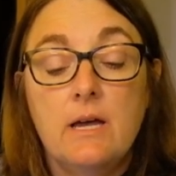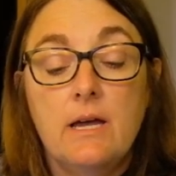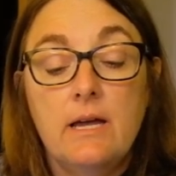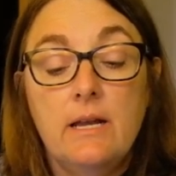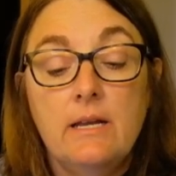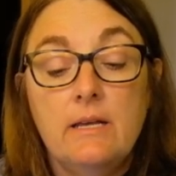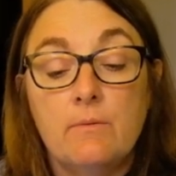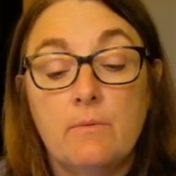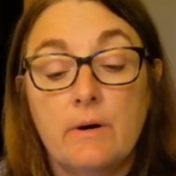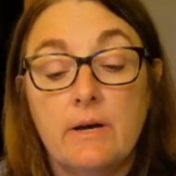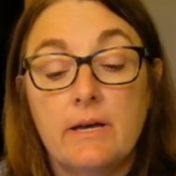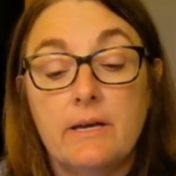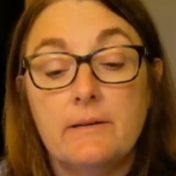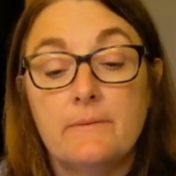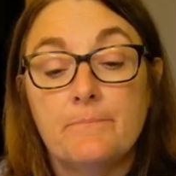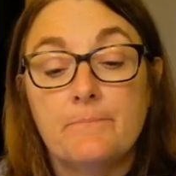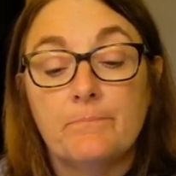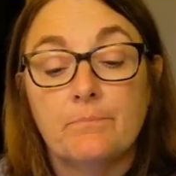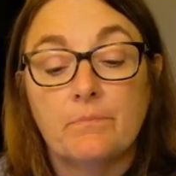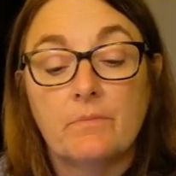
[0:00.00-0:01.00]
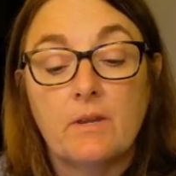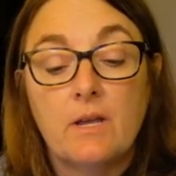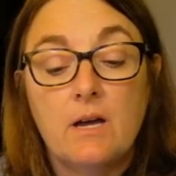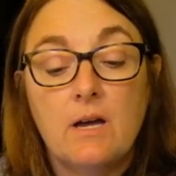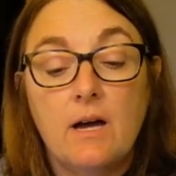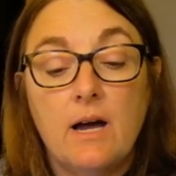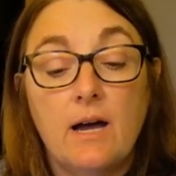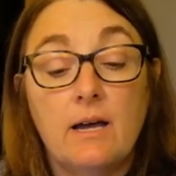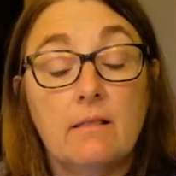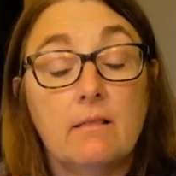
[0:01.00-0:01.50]
Anyway,
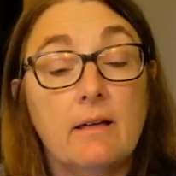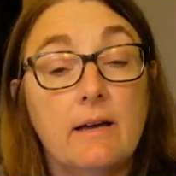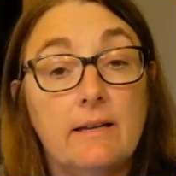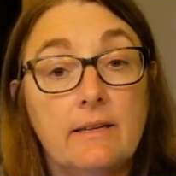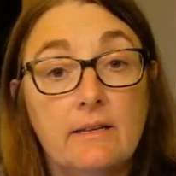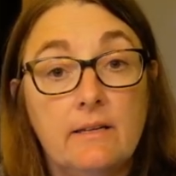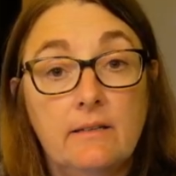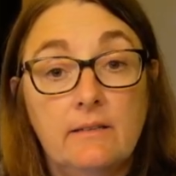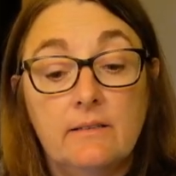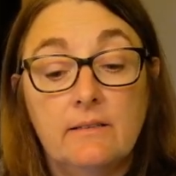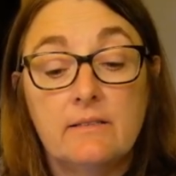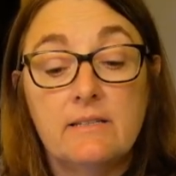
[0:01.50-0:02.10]
I like it.